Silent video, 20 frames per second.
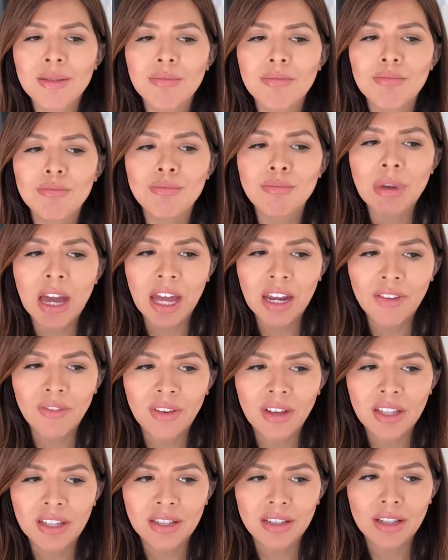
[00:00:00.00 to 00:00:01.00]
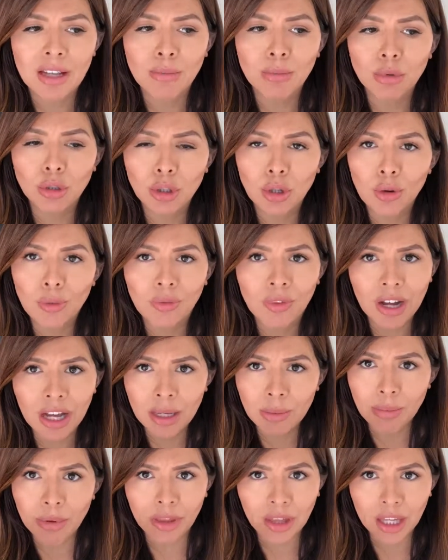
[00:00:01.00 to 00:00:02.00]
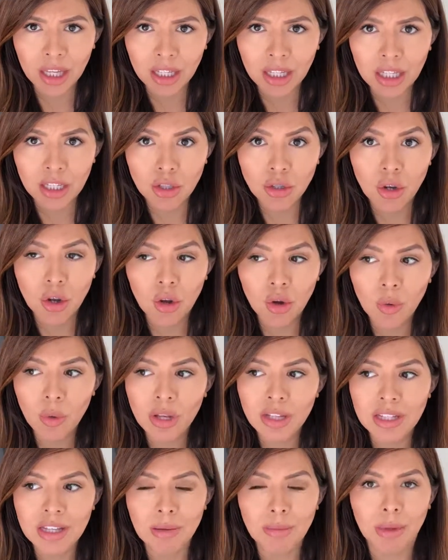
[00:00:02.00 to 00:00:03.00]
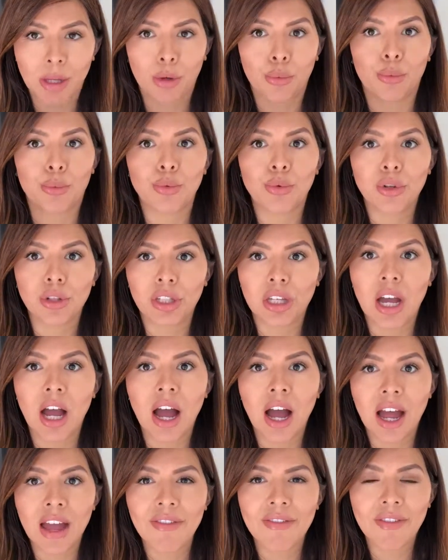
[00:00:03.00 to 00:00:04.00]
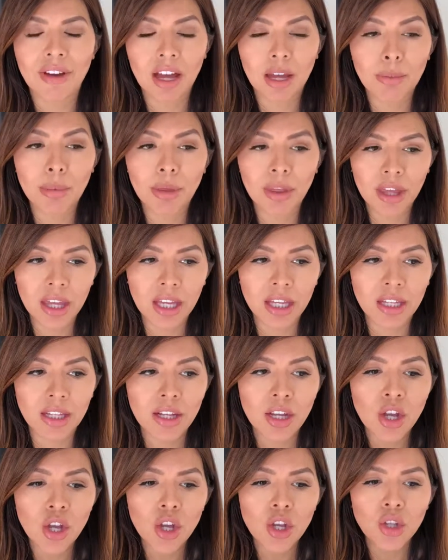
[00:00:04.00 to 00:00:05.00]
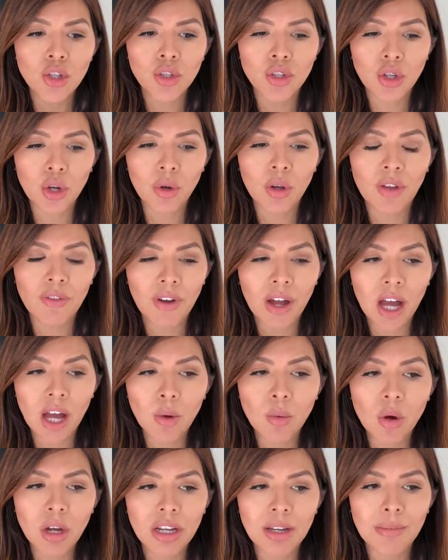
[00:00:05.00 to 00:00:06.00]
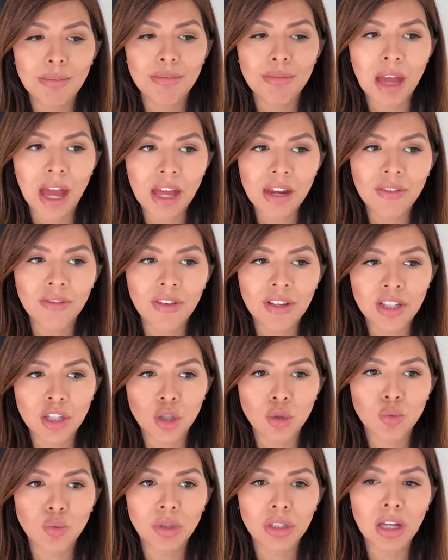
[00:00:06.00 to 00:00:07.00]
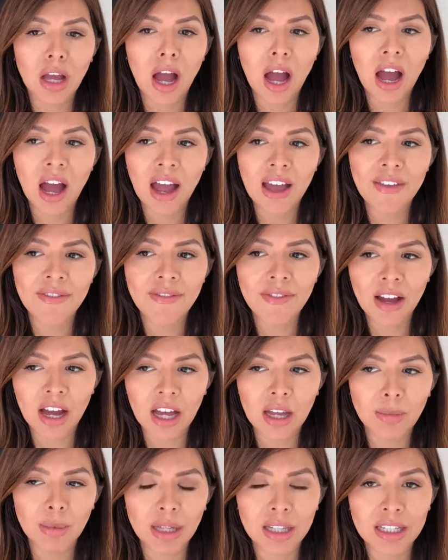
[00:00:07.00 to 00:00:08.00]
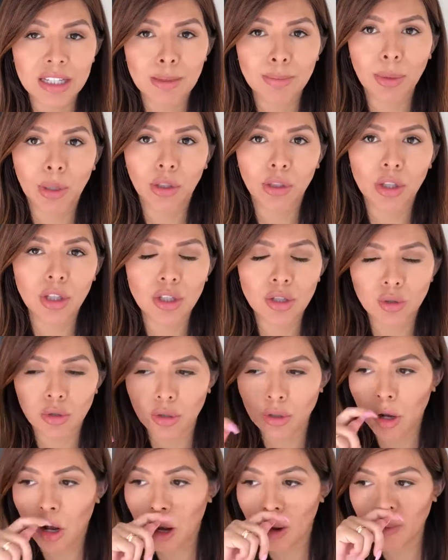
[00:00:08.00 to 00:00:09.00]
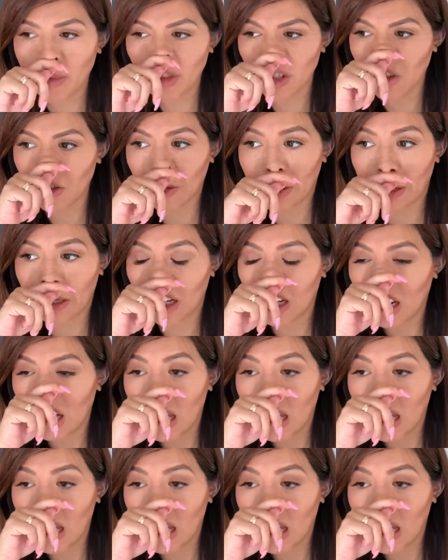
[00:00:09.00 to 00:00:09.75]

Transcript: manifest some low vibe thing. It's always some really high vibe thing. So if I want to manifest this really high vibe experience or accomplishment,